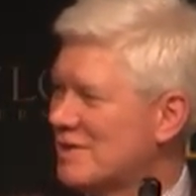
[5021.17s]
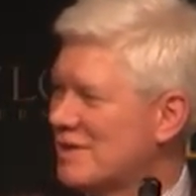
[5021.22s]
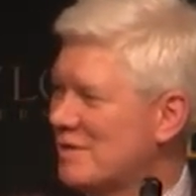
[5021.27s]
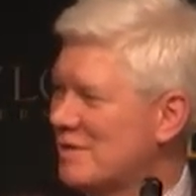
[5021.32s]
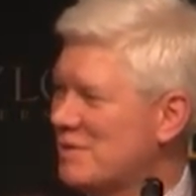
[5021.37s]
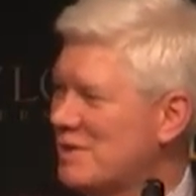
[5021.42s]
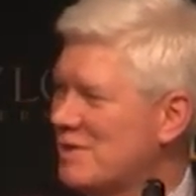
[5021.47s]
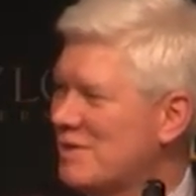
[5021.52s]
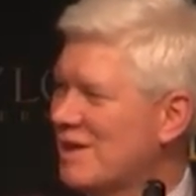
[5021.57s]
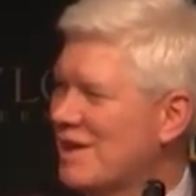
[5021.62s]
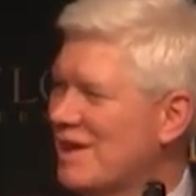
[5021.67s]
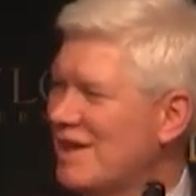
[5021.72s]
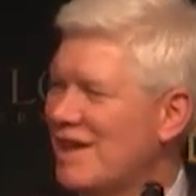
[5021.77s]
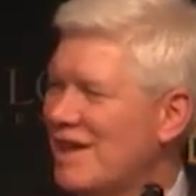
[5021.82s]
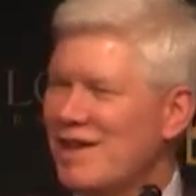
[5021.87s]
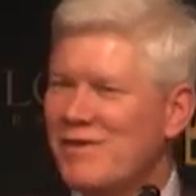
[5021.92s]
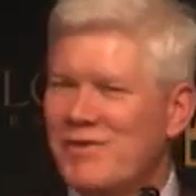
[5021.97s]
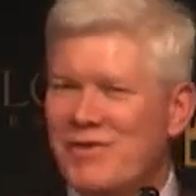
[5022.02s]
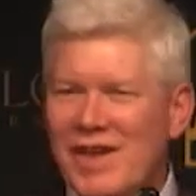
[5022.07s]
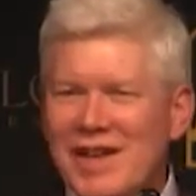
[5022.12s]
I mean,
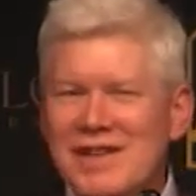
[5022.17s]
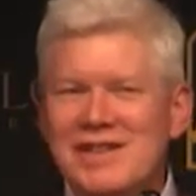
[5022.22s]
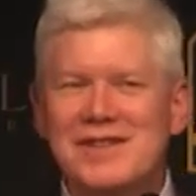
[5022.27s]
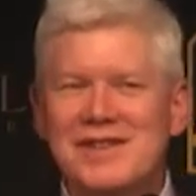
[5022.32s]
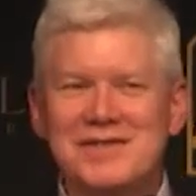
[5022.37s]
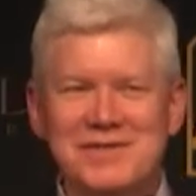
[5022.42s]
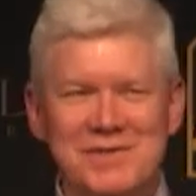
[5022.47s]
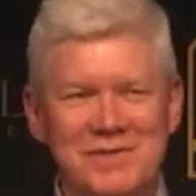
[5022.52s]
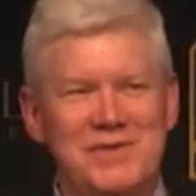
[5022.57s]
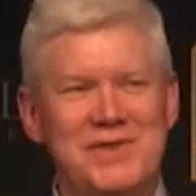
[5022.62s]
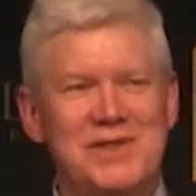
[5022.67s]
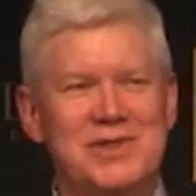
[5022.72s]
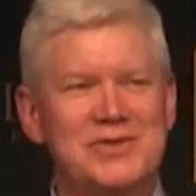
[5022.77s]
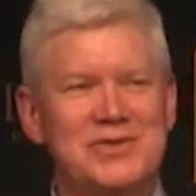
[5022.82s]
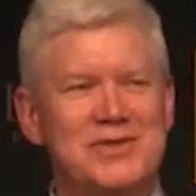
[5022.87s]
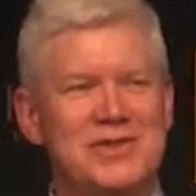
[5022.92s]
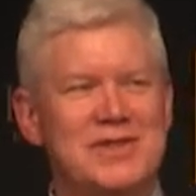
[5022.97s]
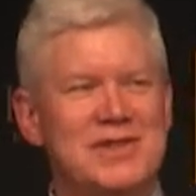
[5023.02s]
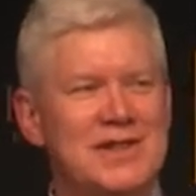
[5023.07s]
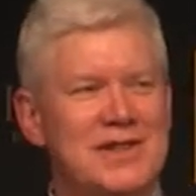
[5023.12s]
if that doesn't
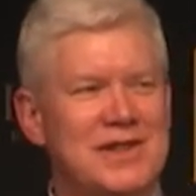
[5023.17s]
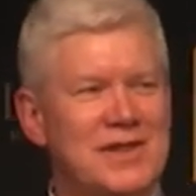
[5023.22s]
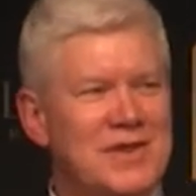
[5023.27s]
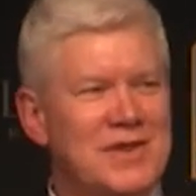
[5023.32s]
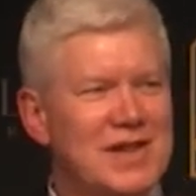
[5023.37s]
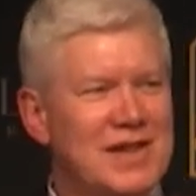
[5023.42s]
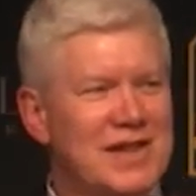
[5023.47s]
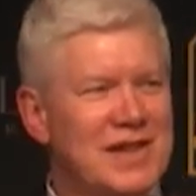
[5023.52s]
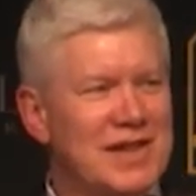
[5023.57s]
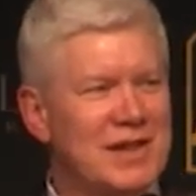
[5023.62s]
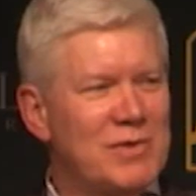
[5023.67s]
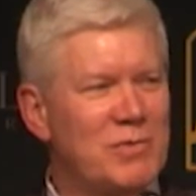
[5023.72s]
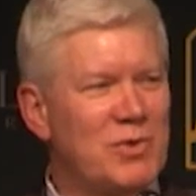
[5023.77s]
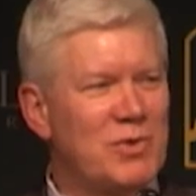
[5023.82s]
feature in their thinking,